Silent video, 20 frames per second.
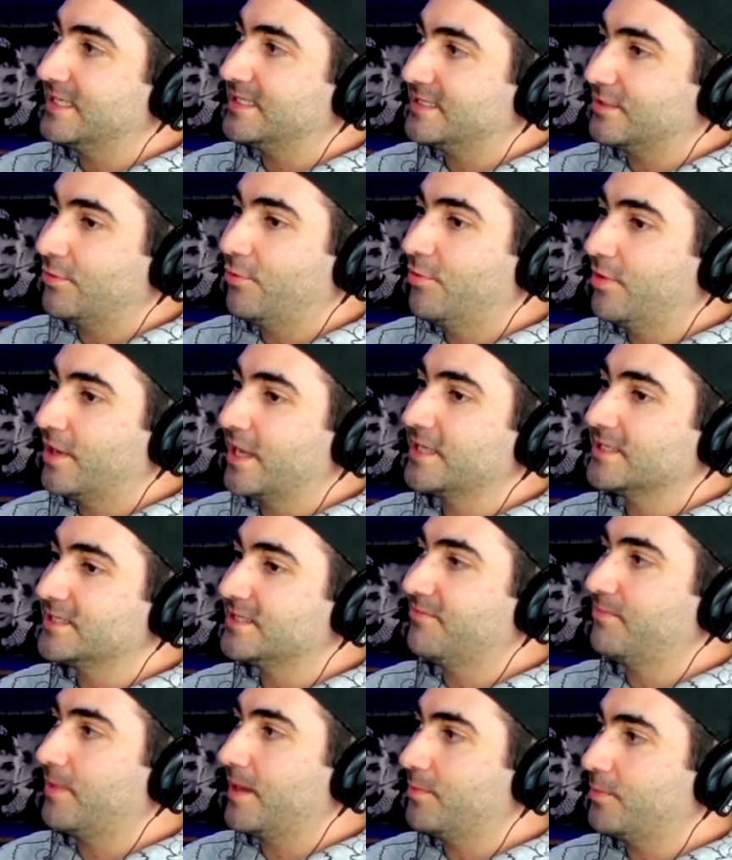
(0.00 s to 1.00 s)
It's this audience
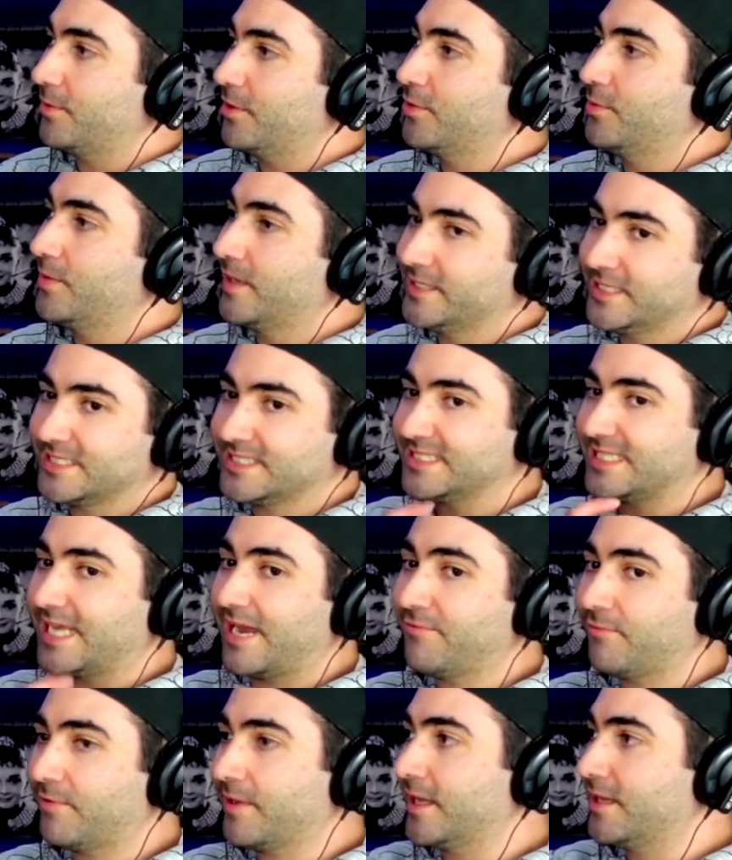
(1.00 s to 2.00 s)
of people who are
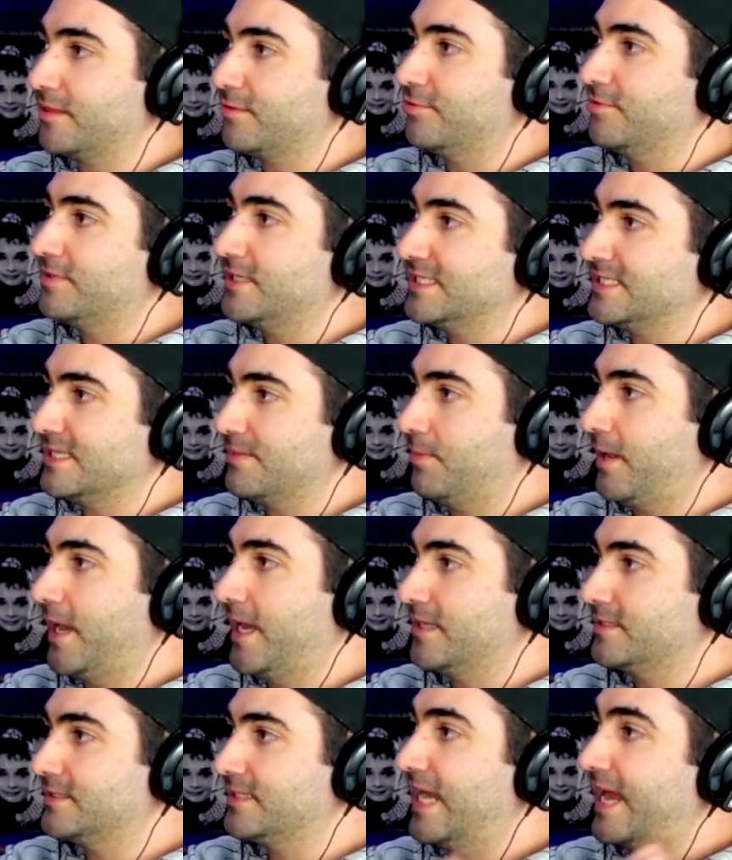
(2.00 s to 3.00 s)
discovering it through Disney
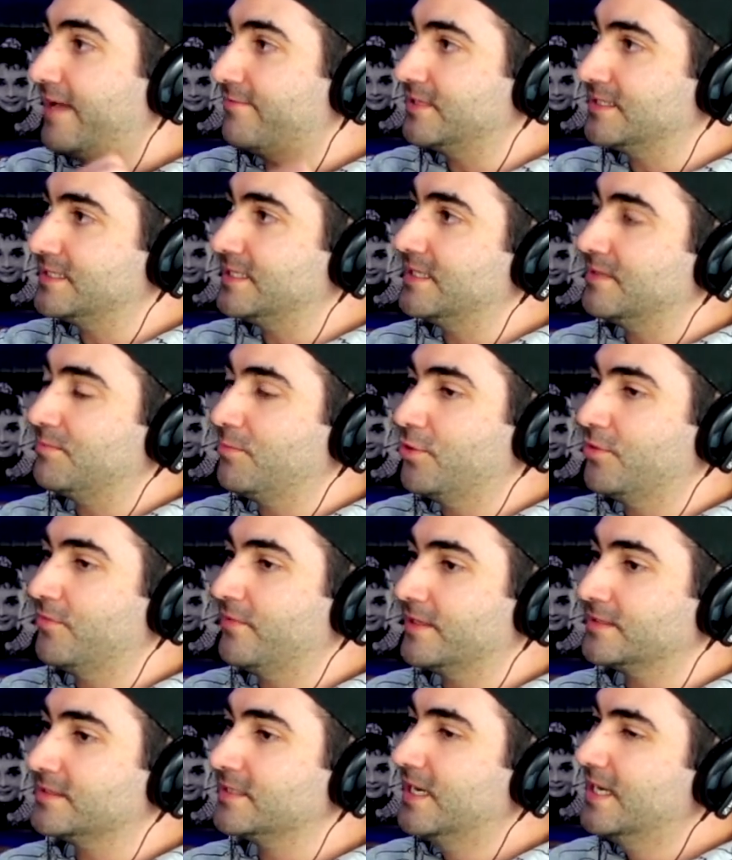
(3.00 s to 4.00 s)
Plus and haven't seen the movies.
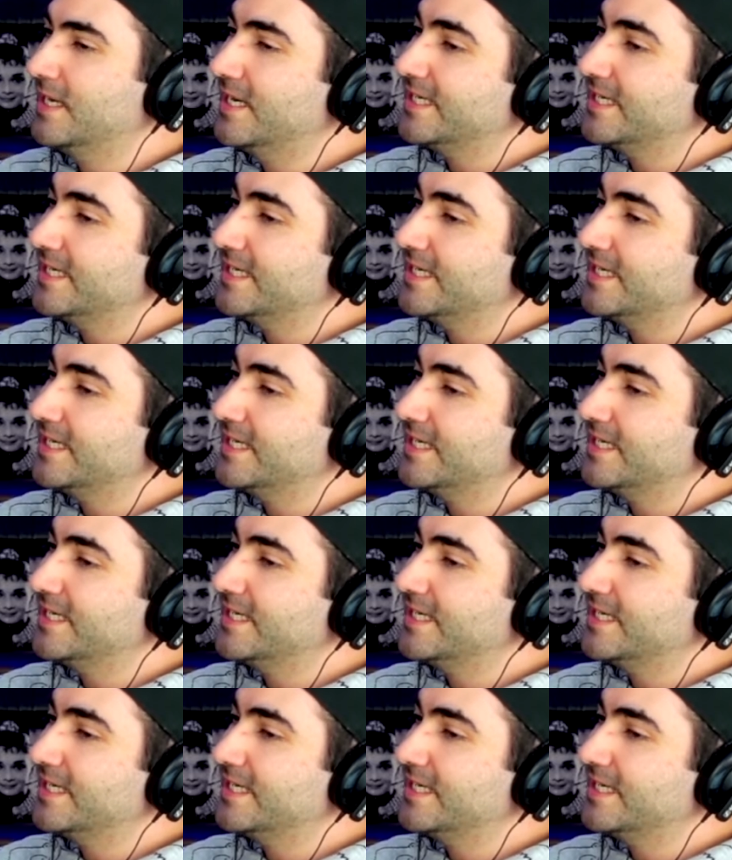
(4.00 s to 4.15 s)
Right.